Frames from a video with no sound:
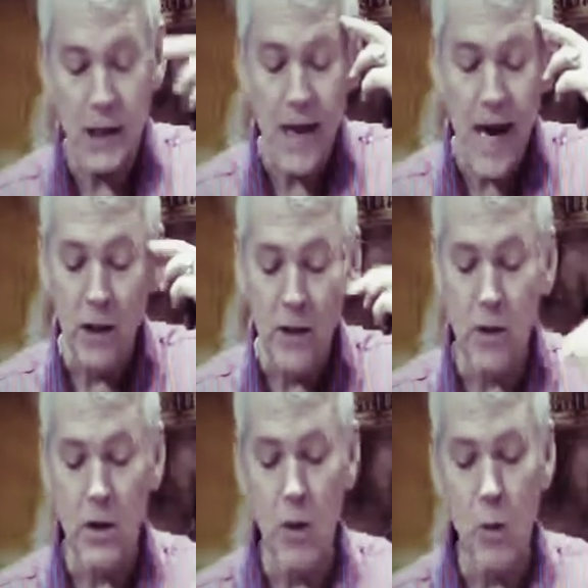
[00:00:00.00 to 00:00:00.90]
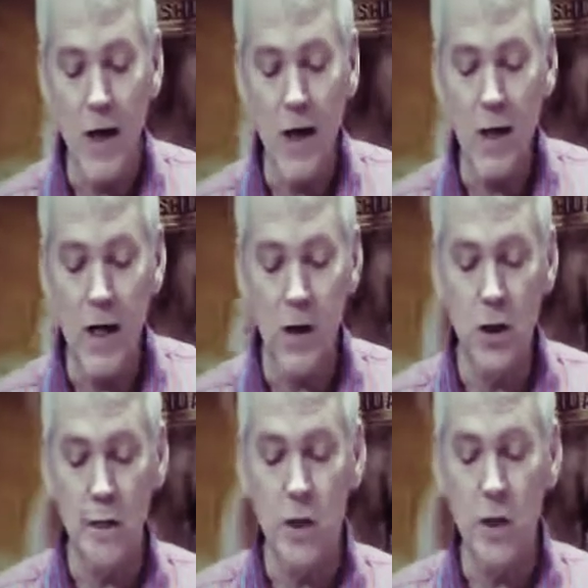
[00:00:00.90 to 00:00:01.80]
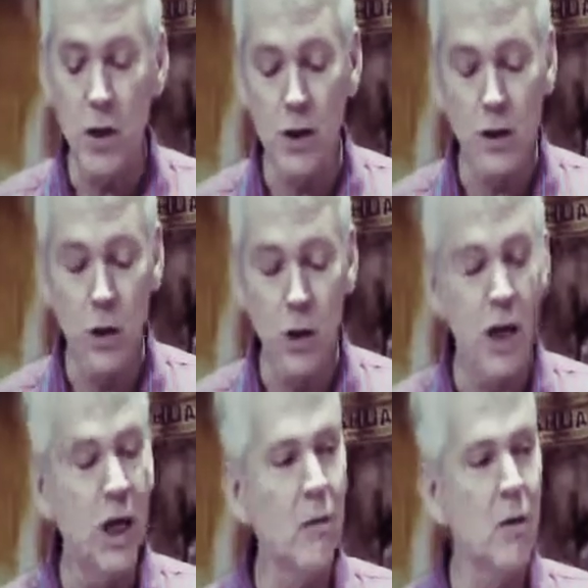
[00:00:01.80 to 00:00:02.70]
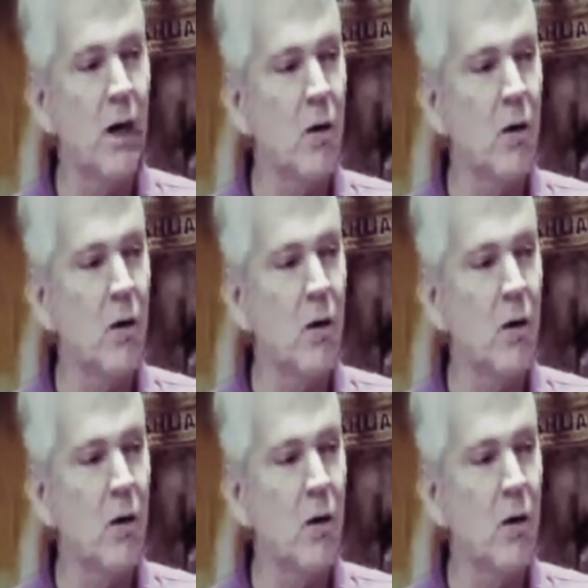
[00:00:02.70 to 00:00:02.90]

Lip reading: analysis, our recognition of the voice of the Lord comes by